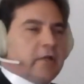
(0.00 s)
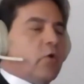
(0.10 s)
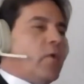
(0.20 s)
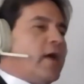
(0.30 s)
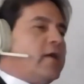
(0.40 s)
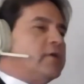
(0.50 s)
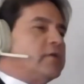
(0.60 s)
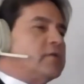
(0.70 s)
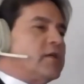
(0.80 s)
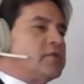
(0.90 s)
in a way
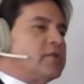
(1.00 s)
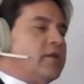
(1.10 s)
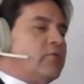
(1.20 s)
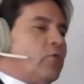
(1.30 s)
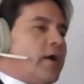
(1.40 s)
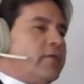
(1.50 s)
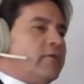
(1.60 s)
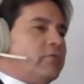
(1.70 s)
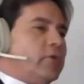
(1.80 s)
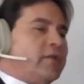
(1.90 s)
that doesn't give away
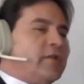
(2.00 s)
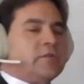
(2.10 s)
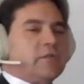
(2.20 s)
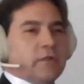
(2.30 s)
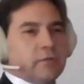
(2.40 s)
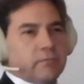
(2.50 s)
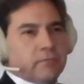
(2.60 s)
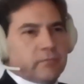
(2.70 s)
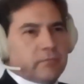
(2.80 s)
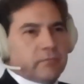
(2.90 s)
their full identity.
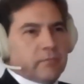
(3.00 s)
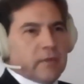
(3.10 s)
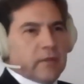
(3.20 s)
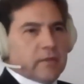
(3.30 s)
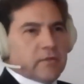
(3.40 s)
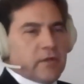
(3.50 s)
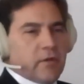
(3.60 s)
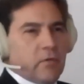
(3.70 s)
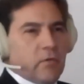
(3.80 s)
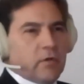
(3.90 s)

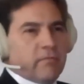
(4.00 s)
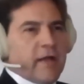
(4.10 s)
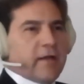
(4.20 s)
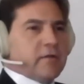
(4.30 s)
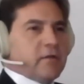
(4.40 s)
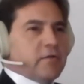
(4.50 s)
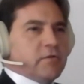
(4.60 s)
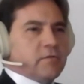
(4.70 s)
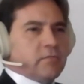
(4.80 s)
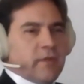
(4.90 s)
So all of that
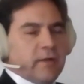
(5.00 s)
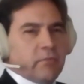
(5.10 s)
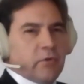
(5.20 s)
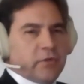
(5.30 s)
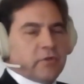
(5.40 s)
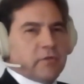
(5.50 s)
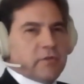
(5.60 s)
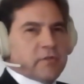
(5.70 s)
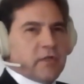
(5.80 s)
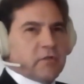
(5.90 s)
is then built into
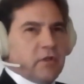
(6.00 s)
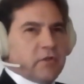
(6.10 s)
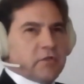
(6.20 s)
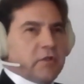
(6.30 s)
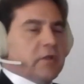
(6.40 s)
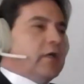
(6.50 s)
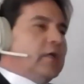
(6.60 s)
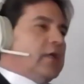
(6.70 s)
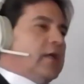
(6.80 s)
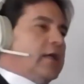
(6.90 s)
this technology.
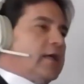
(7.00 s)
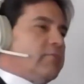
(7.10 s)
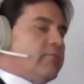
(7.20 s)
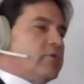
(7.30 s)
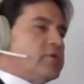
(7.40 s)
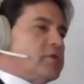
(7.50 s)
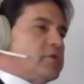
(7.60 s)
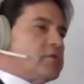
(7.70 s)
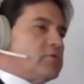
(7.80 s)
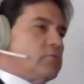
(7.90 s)
For
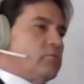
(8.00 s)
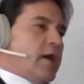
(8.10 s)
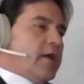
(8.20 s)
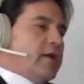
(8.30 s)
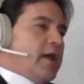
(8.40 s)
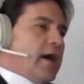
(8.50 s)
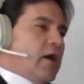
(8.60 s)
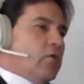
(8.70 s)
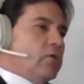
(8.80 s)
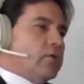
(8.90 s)
instance, right
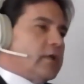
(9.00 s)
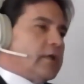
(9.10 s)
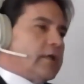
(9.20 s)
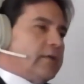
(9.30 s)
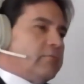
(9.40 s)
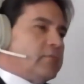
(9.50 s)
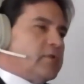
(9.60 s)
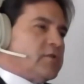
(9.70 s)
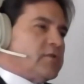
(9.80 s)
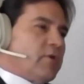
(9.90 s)
now,
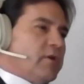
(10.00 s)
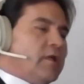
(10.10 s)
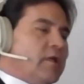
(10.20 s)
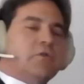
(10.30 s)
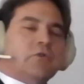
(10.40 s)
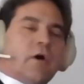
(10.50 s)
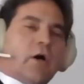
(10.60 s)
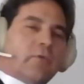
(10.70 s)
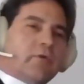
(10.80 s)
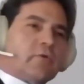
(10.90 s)
does someone need your
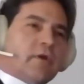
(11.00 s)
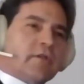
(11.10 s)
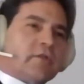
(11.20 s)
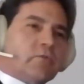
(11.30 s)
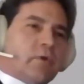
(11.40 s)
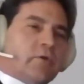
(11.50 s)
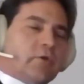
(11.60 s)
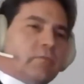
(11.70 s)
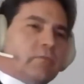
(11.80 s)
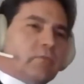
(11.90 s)
home address when
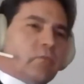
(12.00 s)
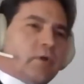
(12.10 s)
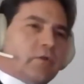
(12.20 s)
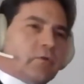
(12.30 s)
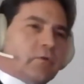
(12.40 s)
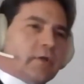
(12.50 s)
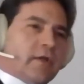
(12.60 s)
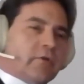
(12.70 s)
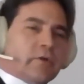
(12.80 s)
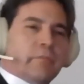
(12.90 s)
you're
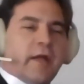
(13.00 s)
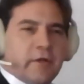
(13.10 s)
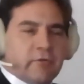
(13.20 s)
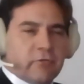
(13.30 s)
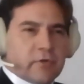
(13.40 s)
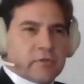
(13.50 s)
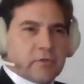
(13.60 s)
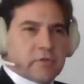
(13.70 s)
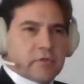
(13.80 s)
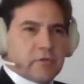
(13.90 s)
getting on a plane, for
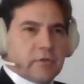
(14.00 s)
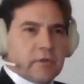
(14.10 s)
instance?